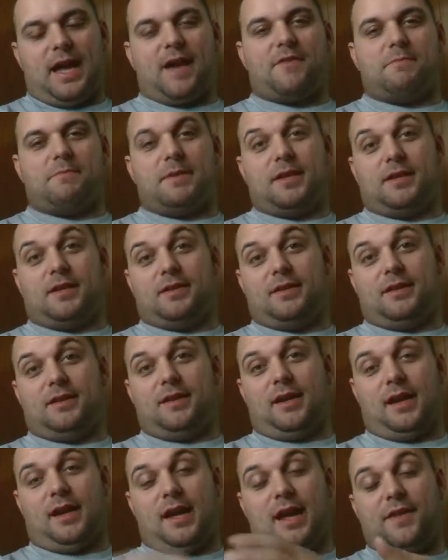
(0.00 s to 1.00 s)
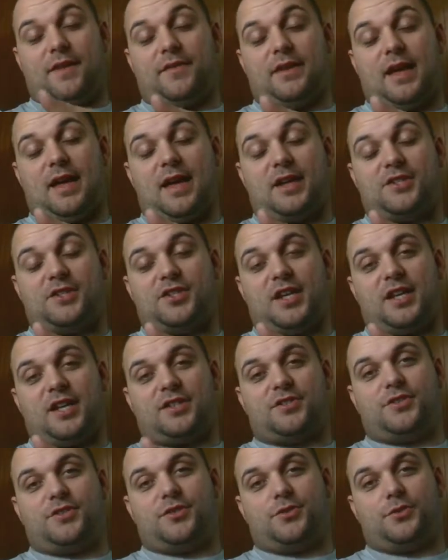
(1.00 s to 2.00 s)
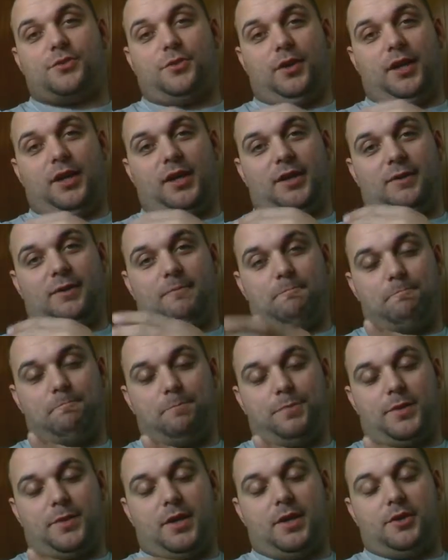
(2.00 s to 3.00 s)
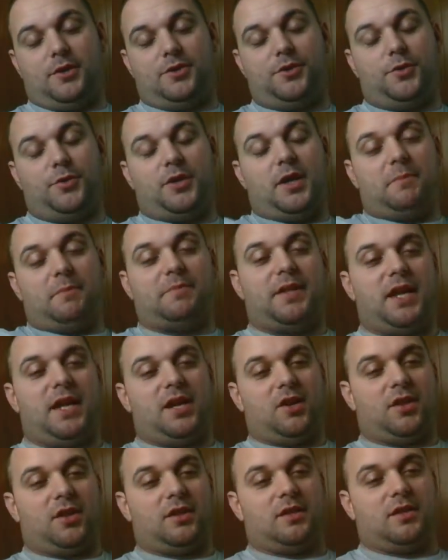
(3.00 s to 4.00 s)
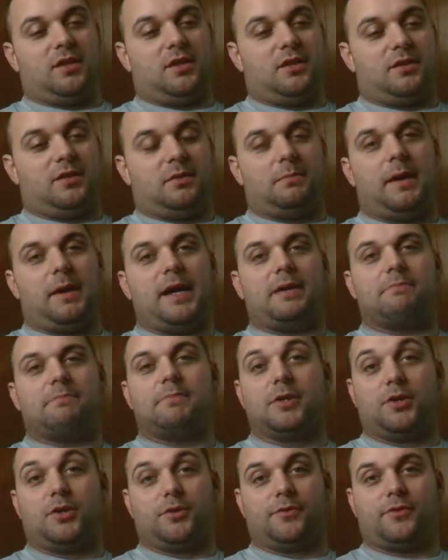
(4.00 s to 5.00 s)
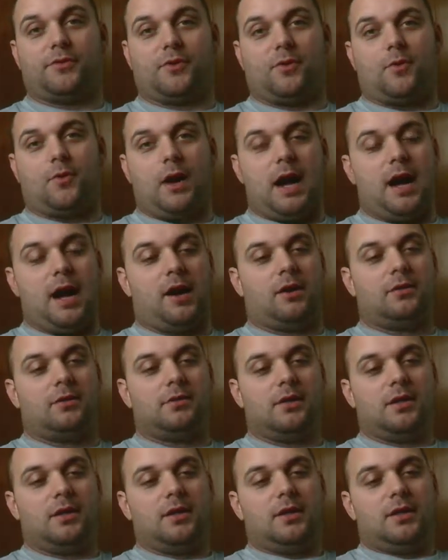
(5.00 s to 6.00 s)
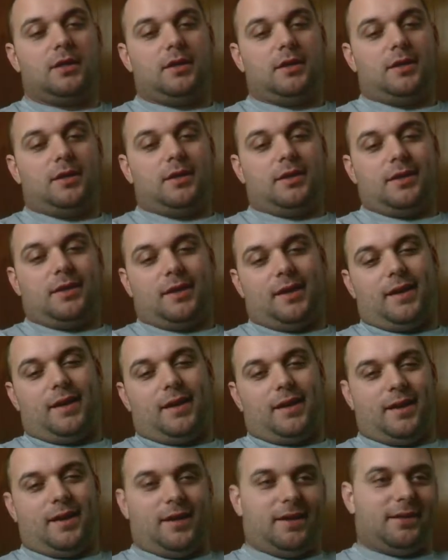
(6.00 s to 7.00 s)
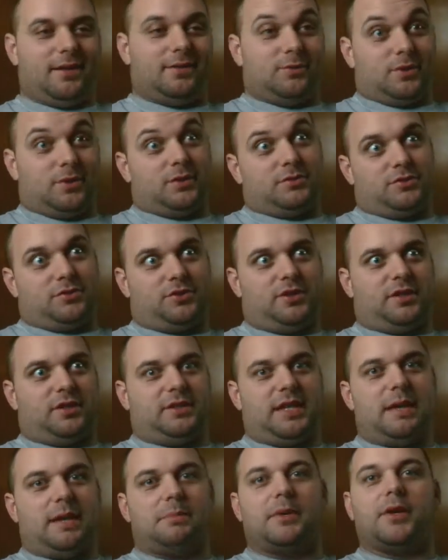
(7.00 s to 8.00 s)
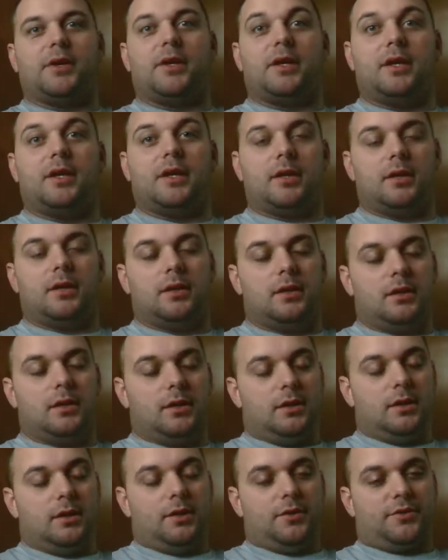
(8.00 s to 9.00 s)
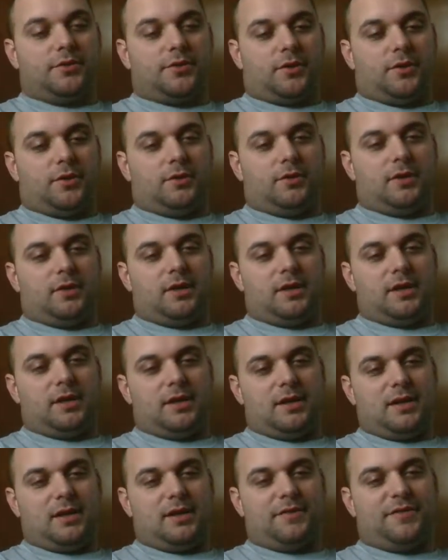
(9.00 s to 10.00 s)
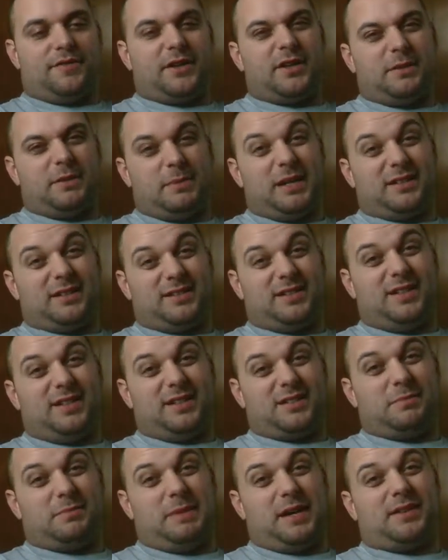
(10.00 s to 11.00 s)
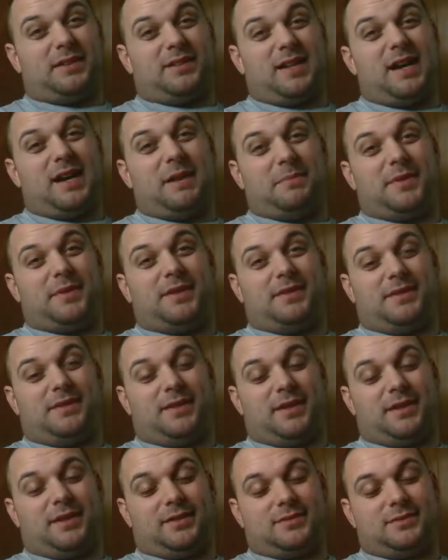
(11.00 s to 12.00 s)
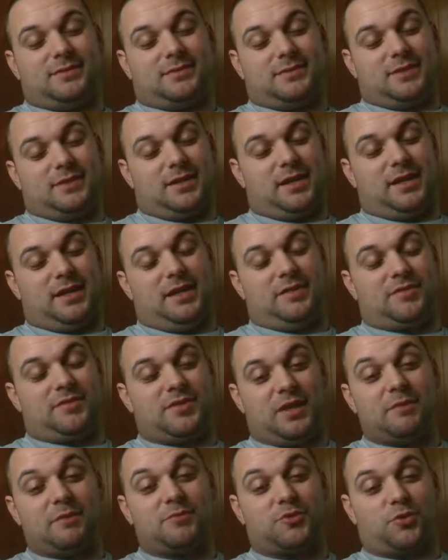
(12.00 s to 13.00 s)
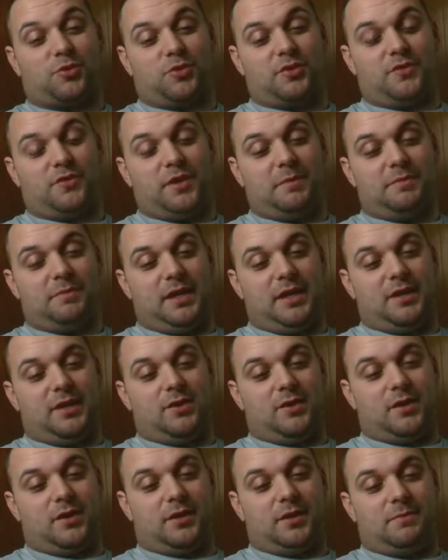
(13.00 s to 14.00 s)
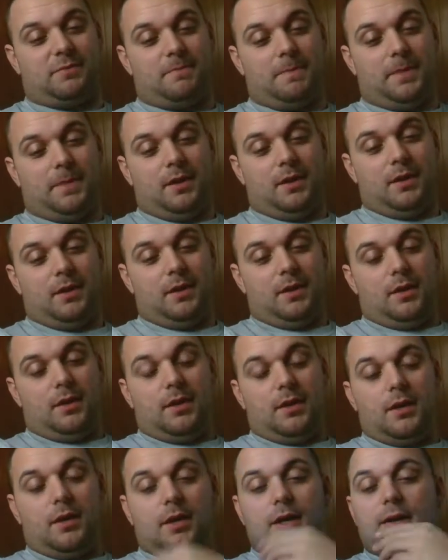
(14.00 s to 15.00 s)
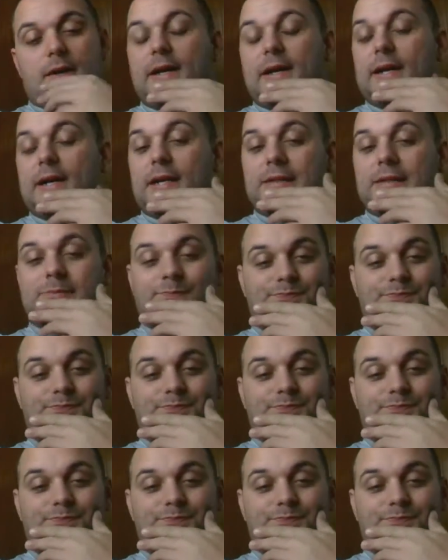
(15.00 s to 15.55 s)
haven't had a chance to do an update on the bike build for a while, and well, shit, damn near a year. So I figured it's about time that I give some sort of update on it. I